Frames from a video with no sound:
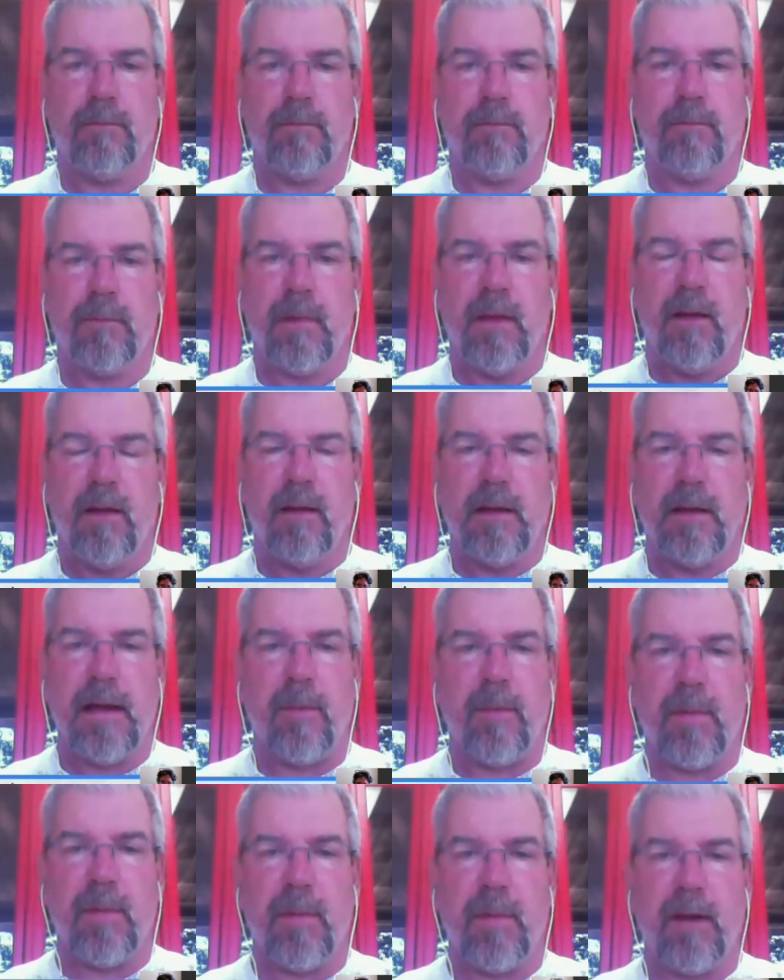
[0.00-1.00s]
Yeah, I
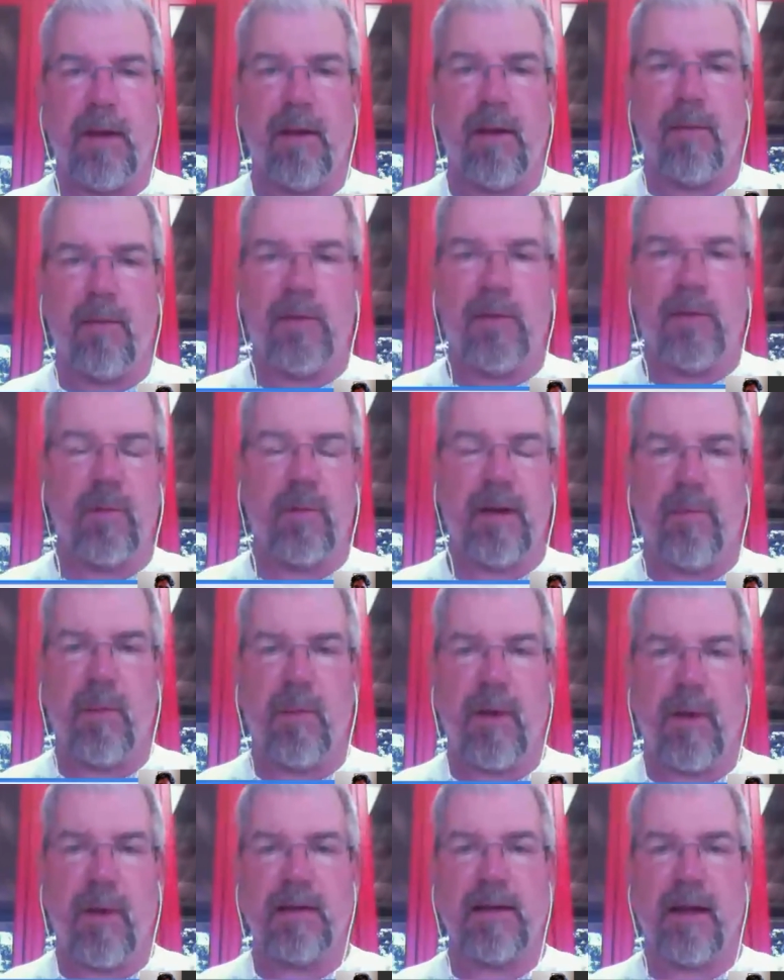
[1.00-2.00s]
mean, to me, the
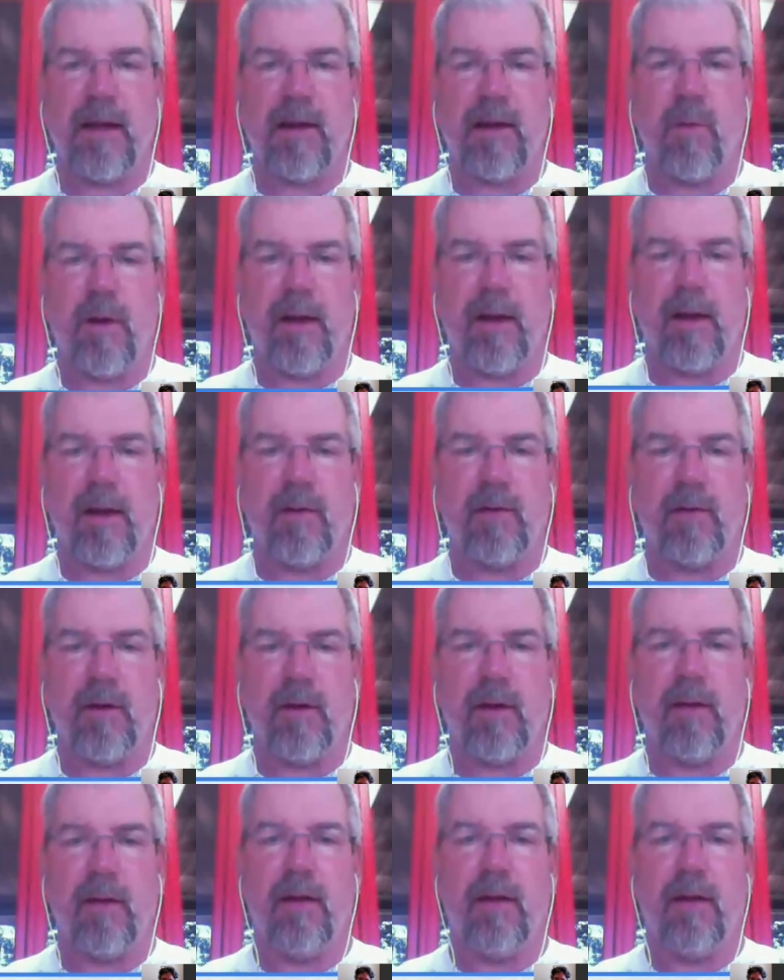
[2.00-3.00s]
main takeaway is
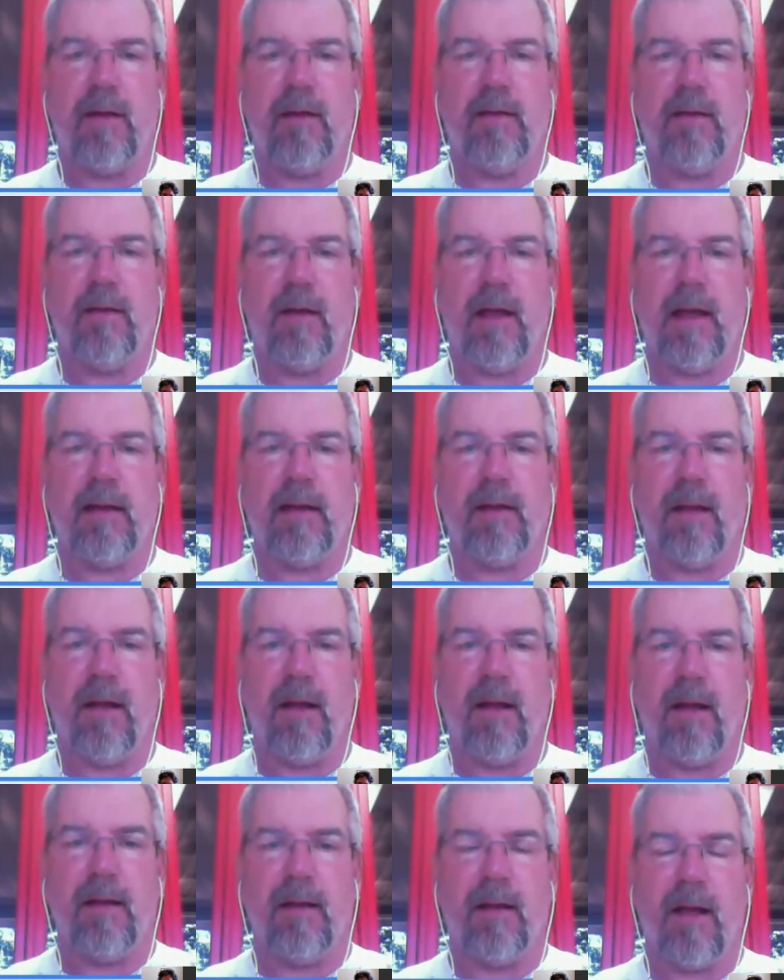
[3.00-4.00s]
in the
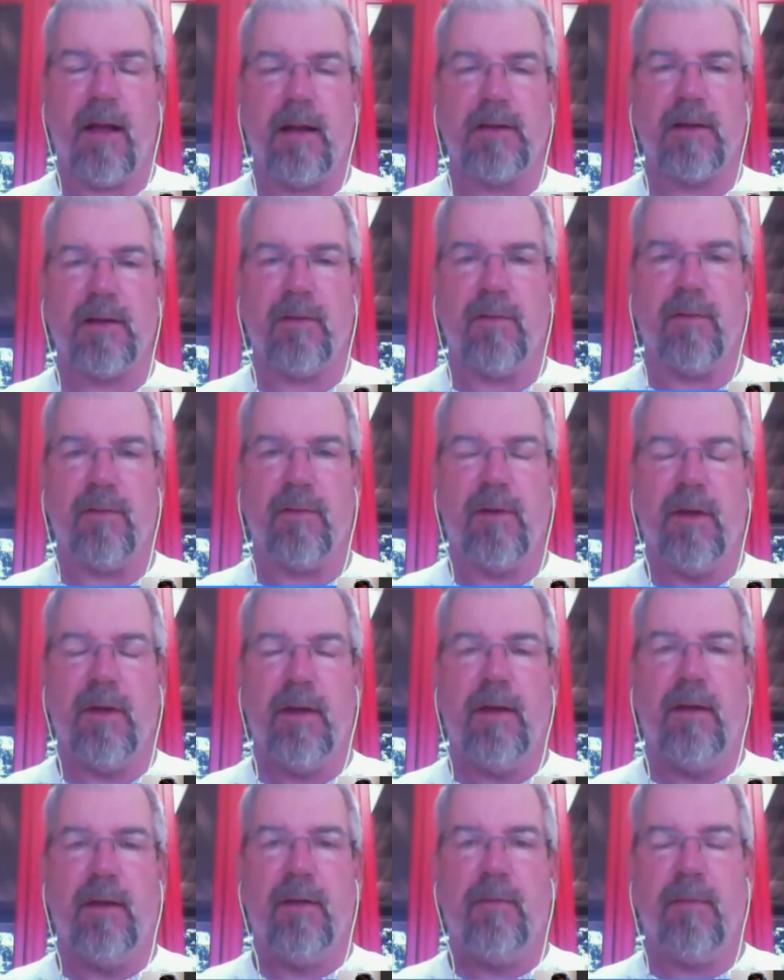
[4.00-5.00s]
headline. Lots of
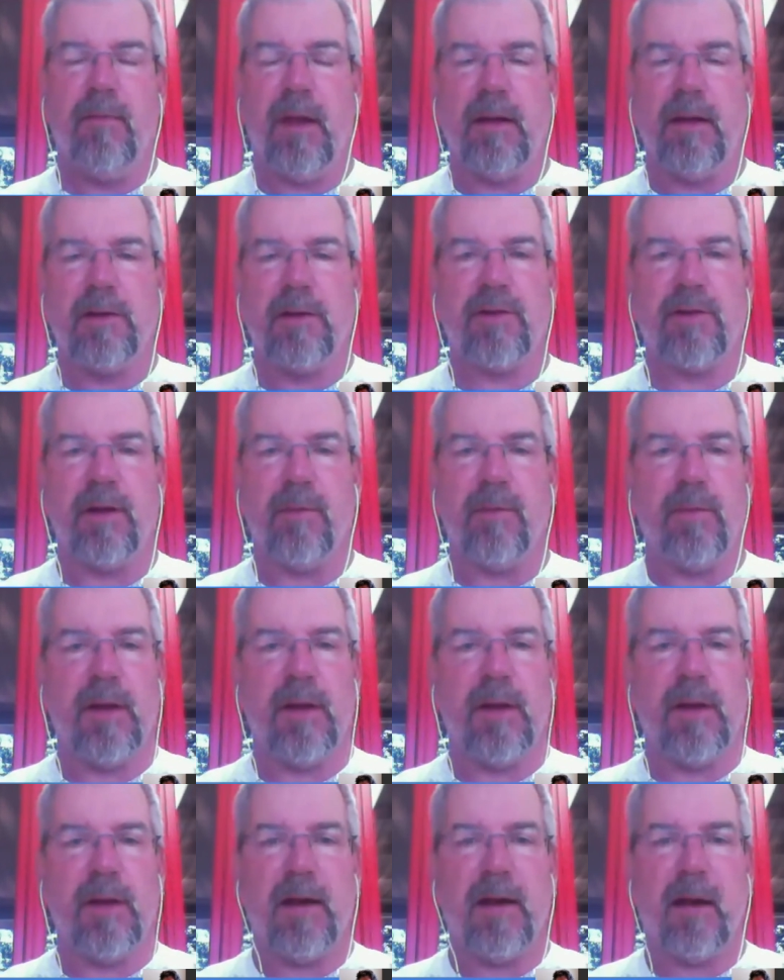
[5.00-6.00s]
mainstream
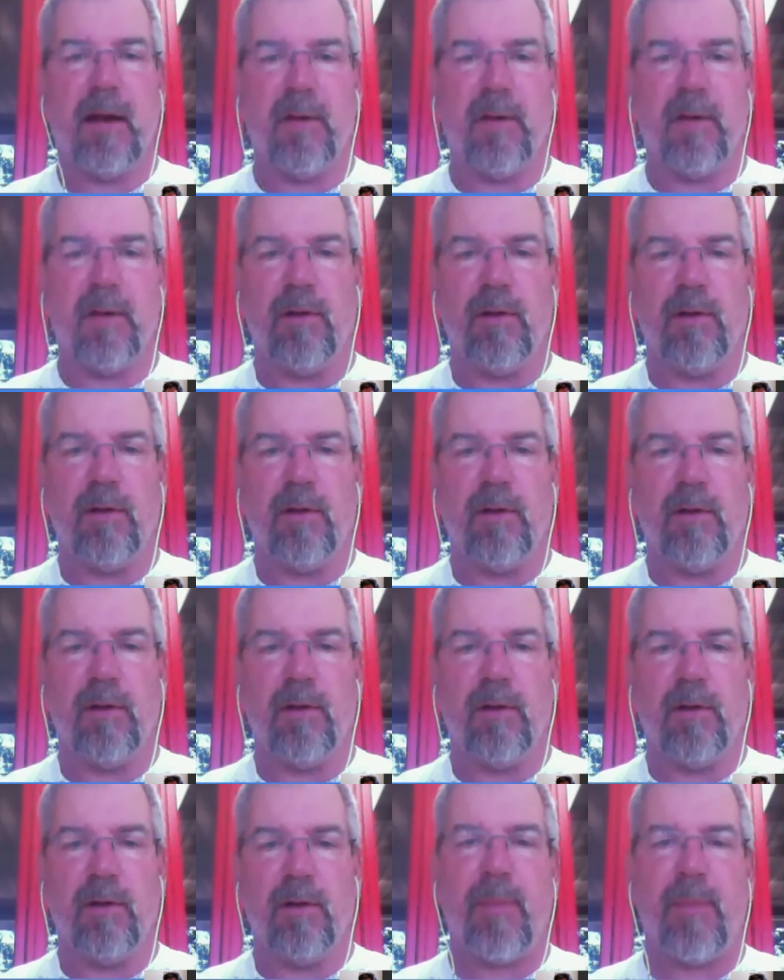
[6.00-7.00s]
media outlets are
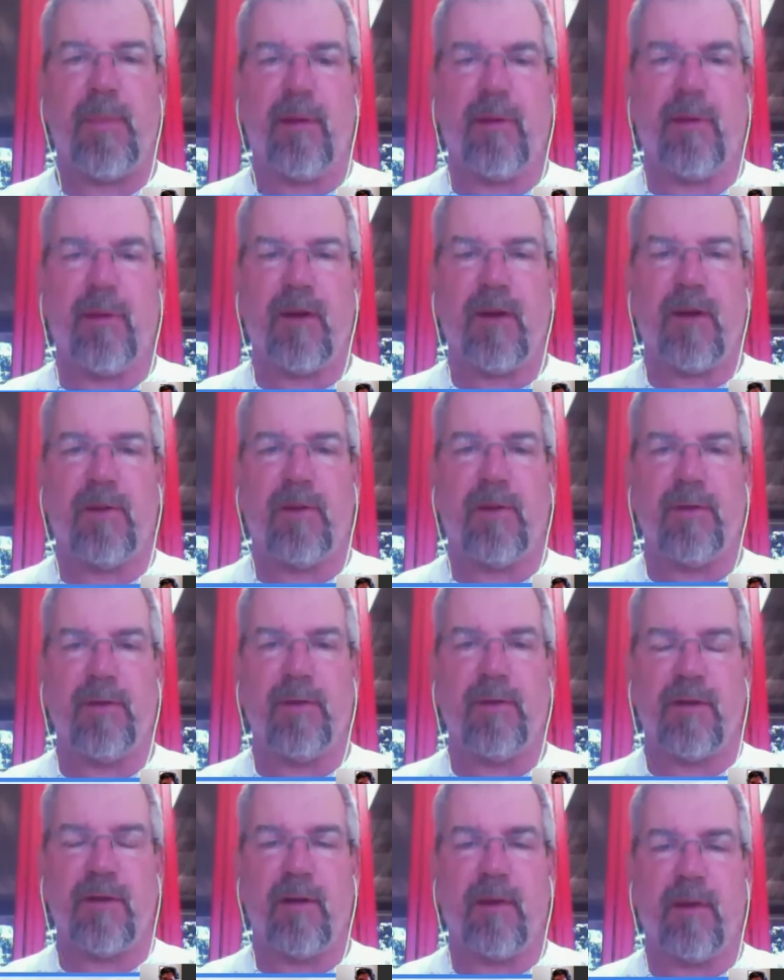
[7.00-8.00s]
happy to use citizen
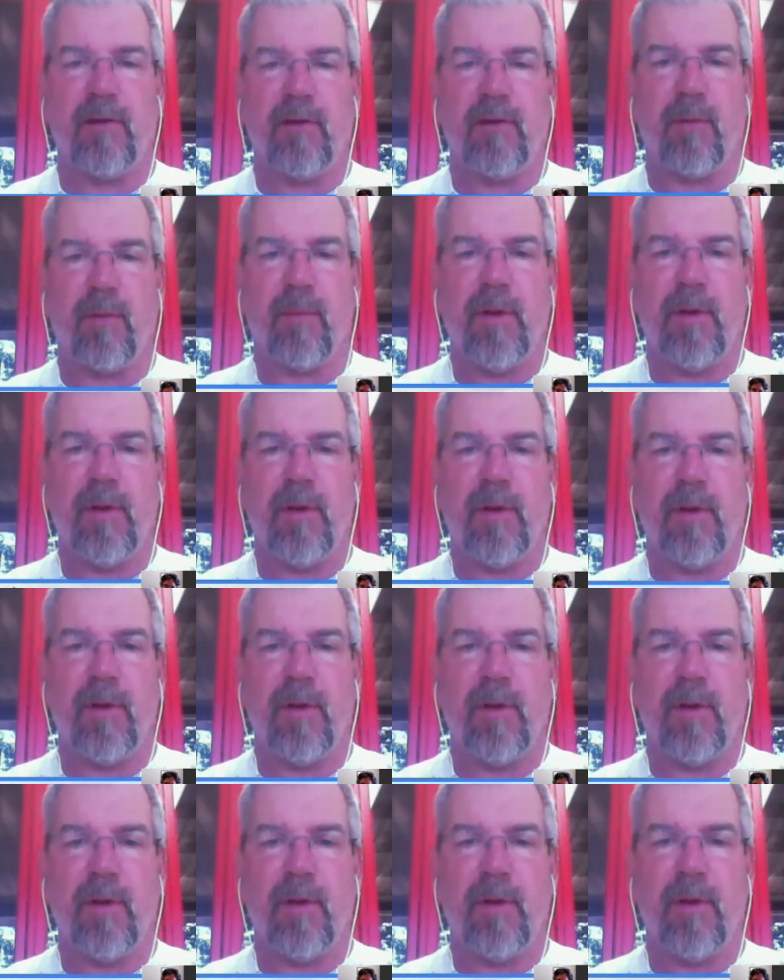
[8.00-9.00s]
journalism,
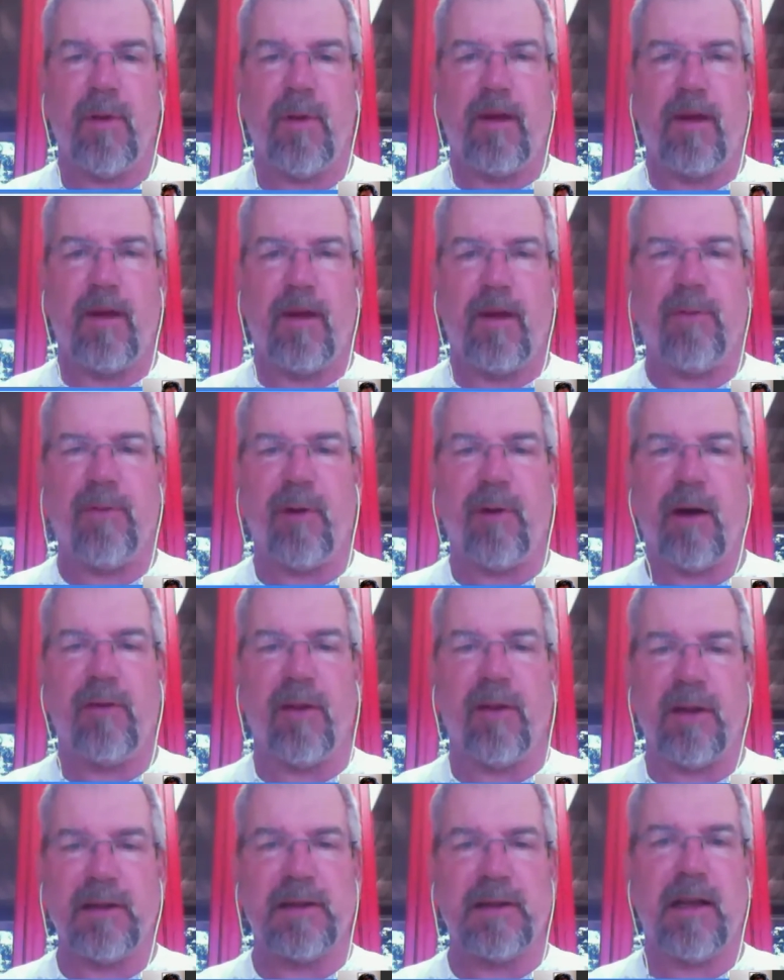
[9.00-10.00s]
but they very
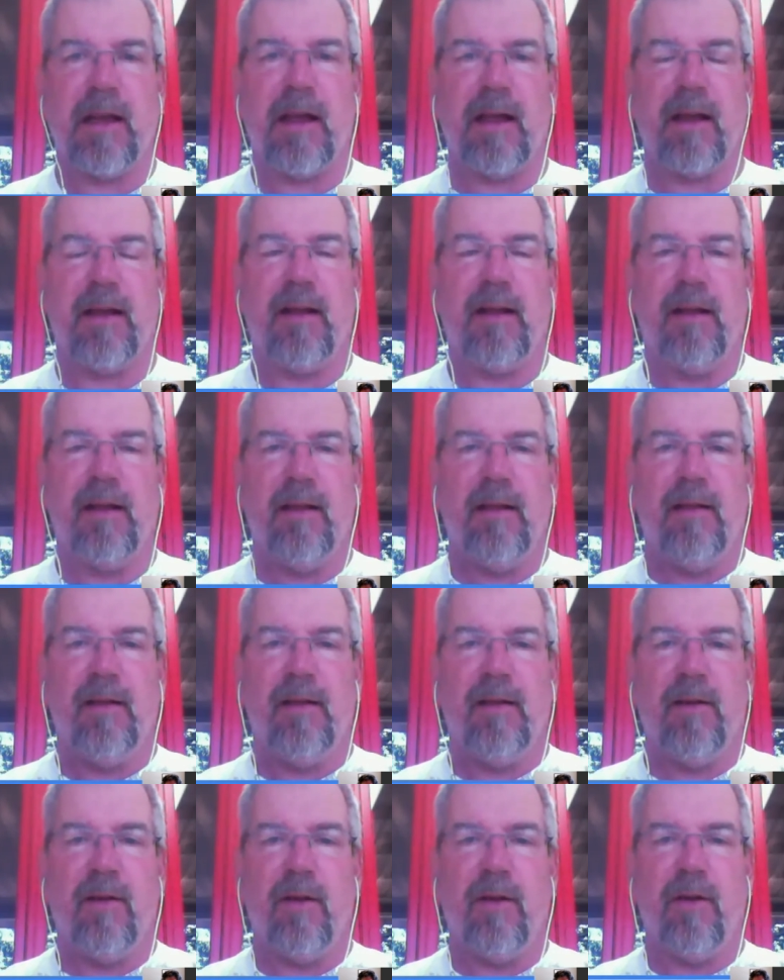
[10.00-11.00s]
rarely say
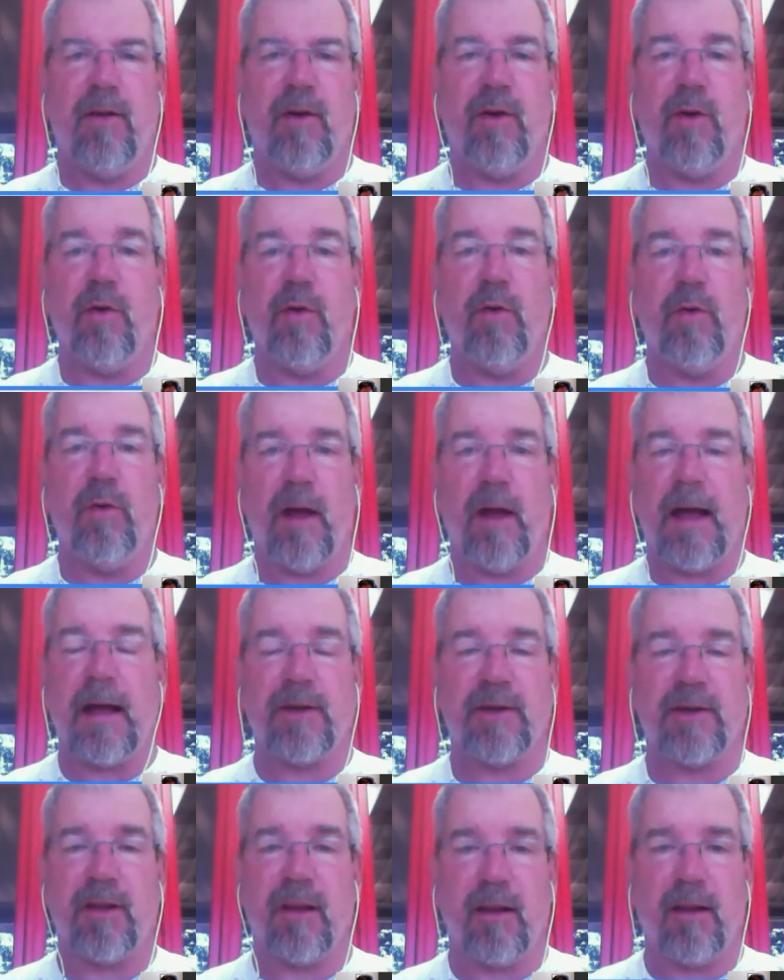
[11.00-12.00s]
who
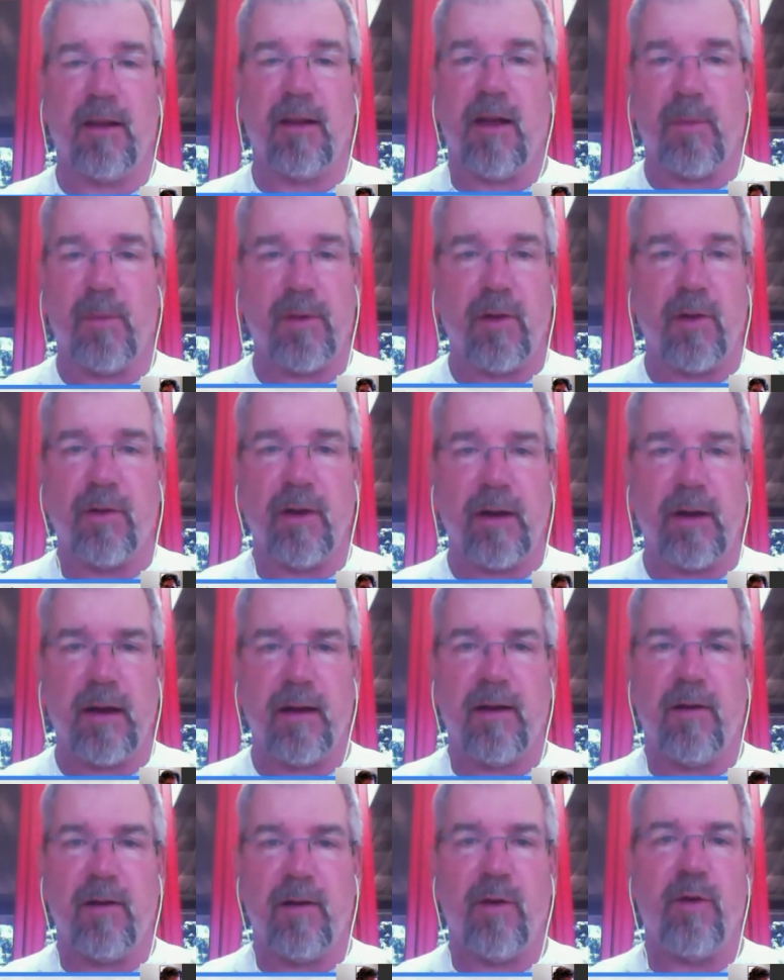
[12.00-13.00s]
actually uploaded
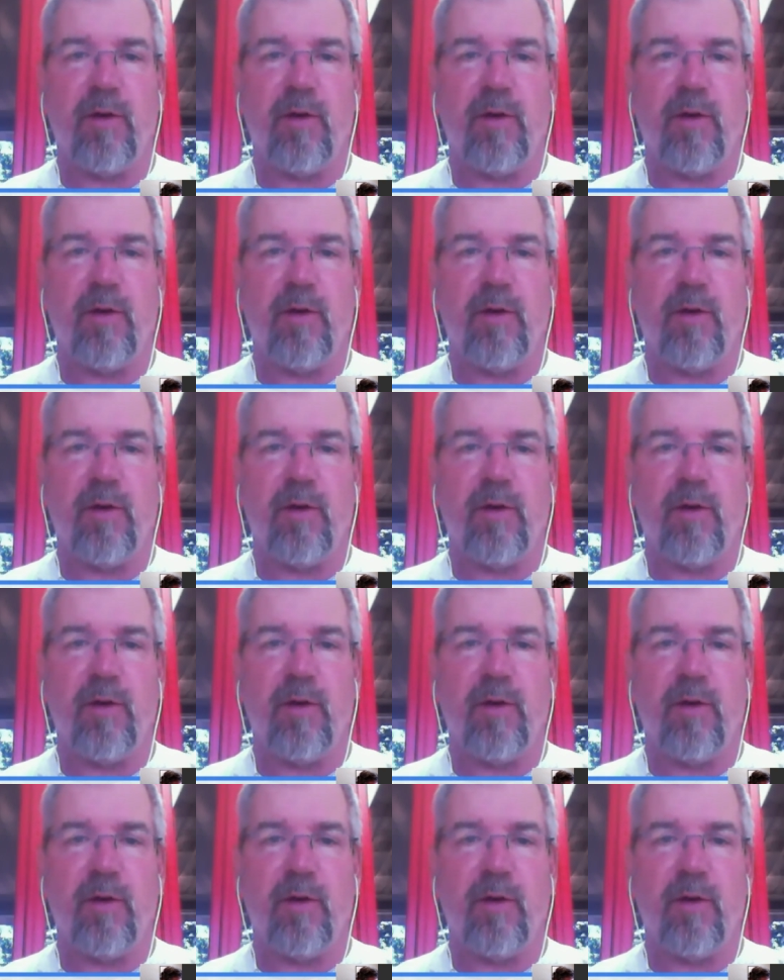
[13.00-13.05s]
it, who